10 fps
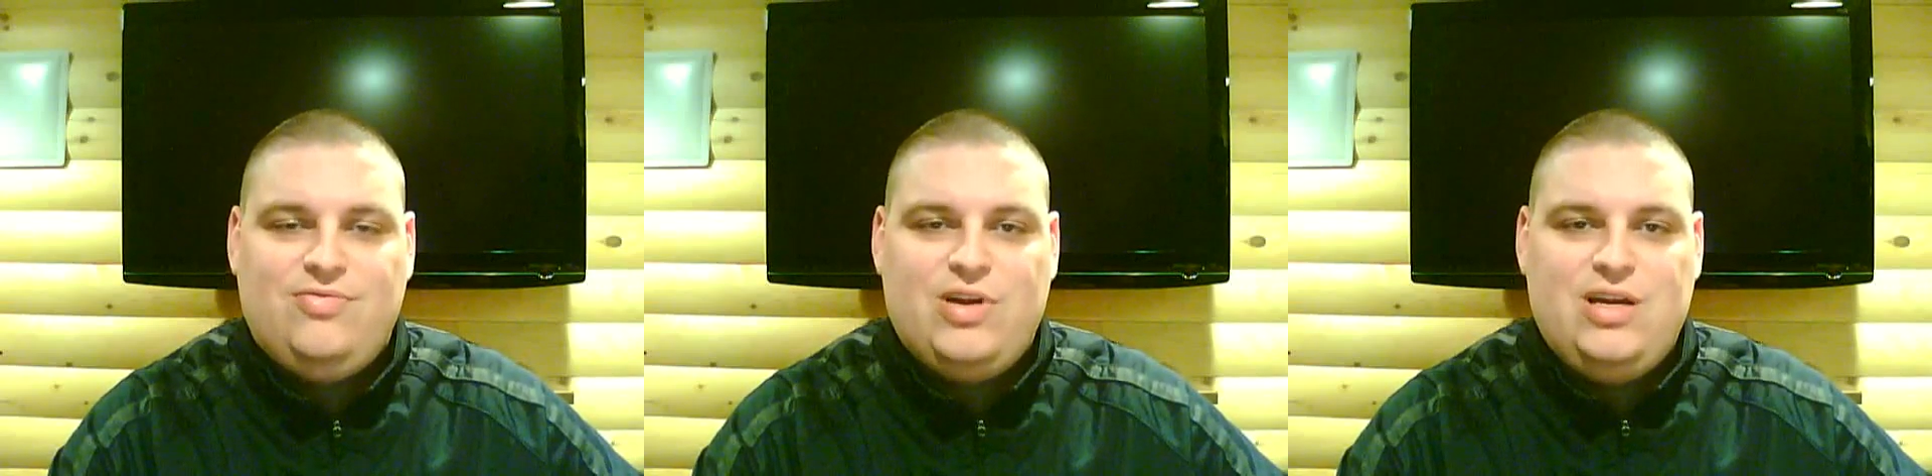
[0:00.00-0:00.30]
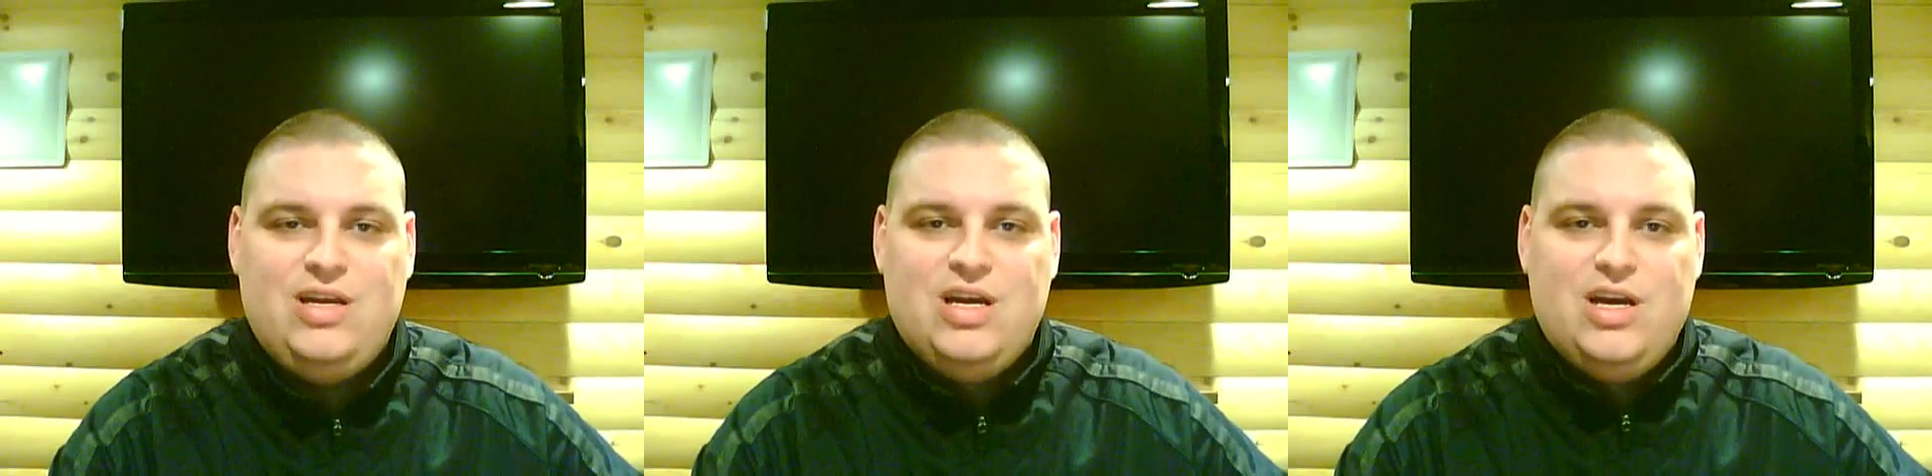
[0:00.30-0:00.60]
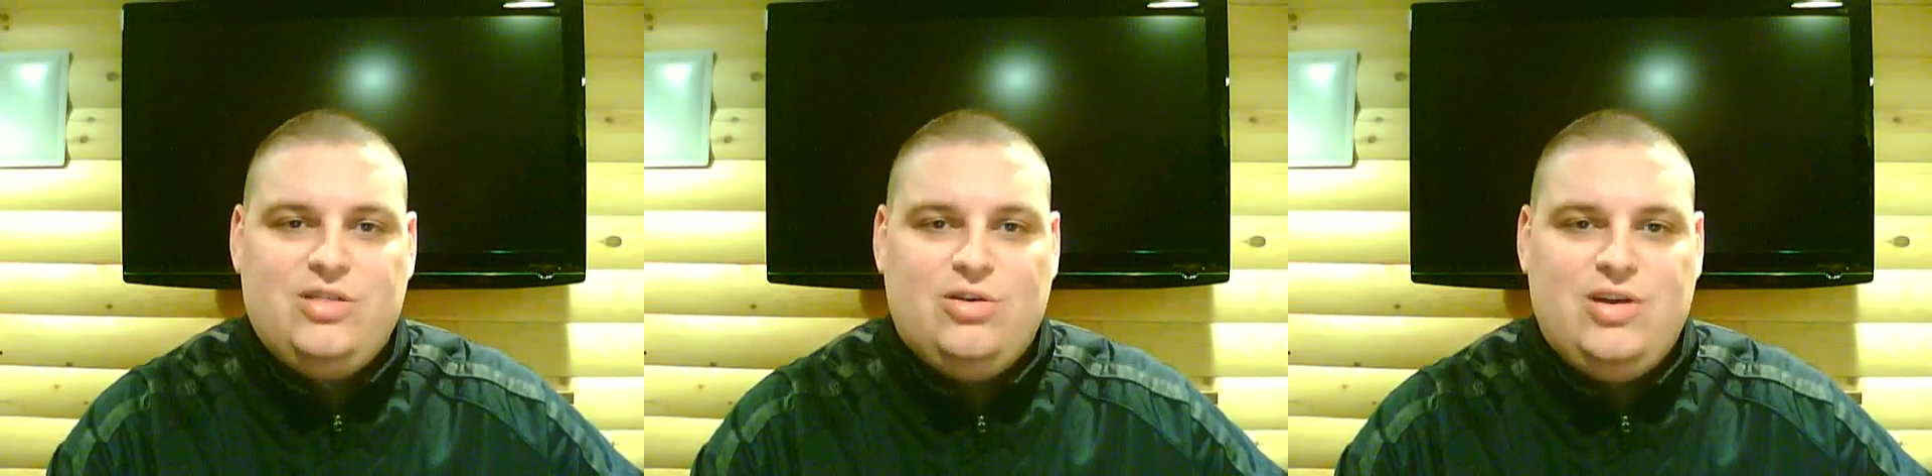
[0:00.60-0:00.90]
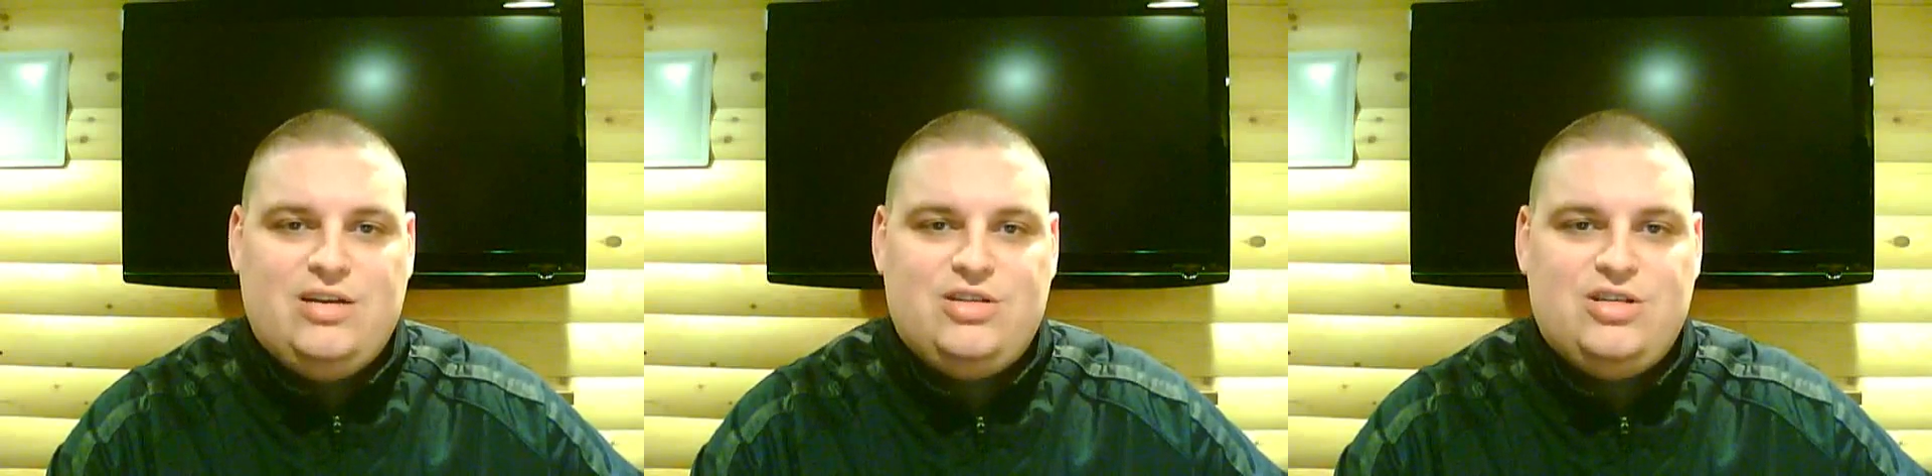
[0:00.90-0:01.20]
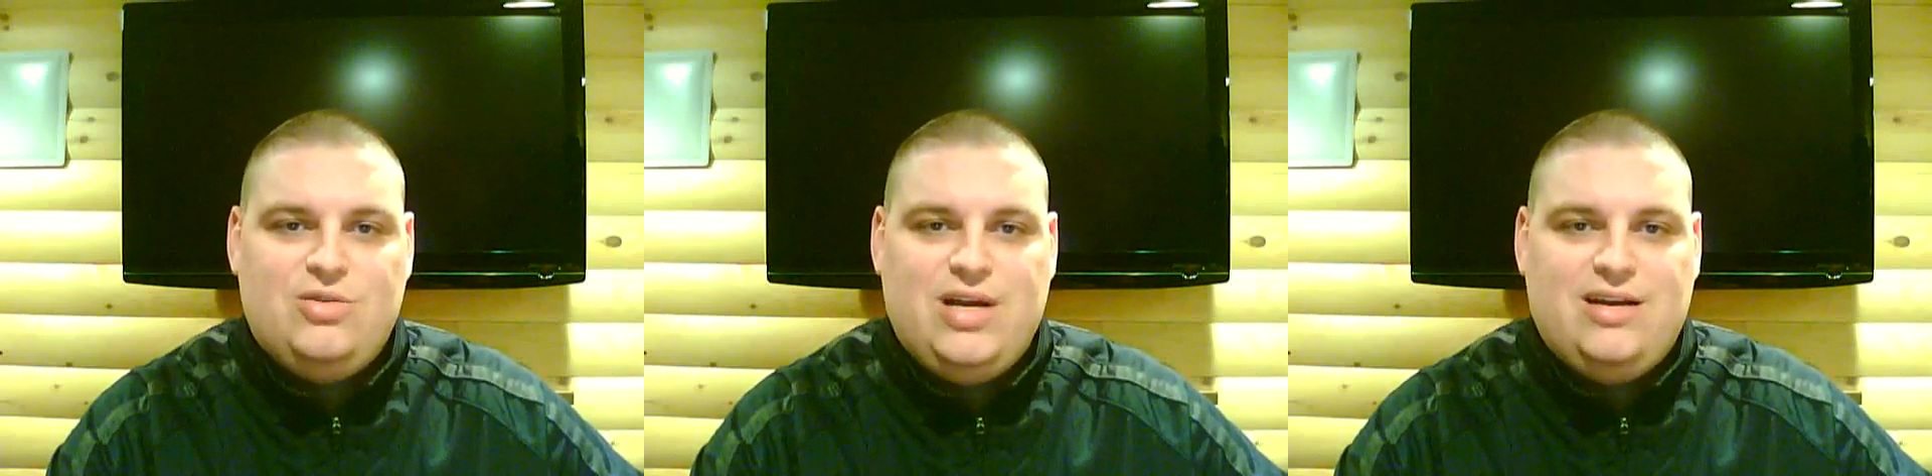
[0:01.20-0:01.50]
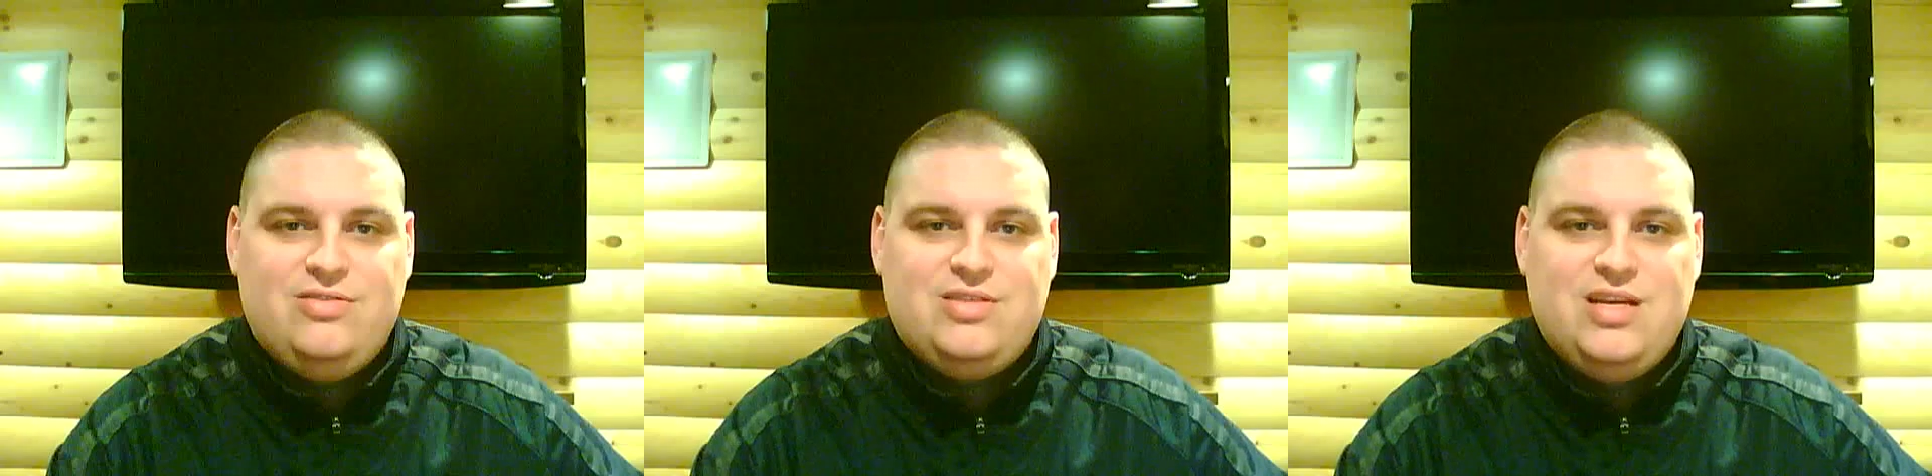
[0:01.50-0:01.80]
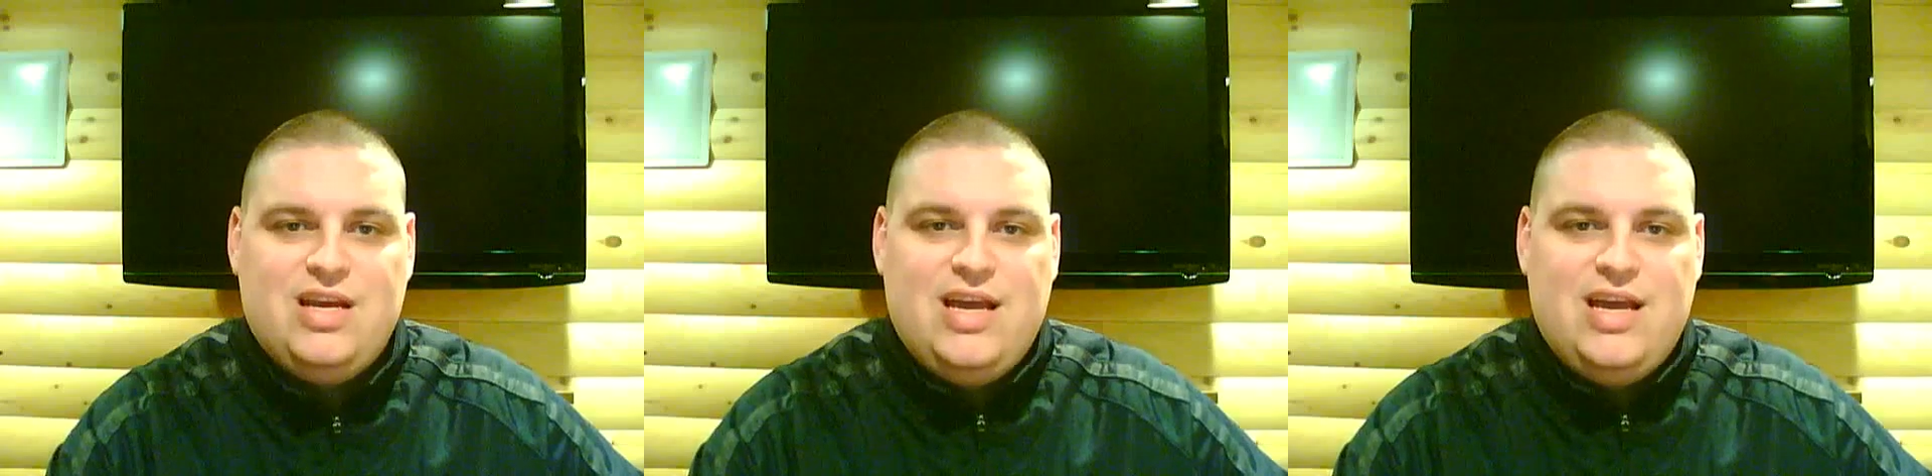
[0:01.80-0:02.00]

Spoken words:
free throwdown showdowns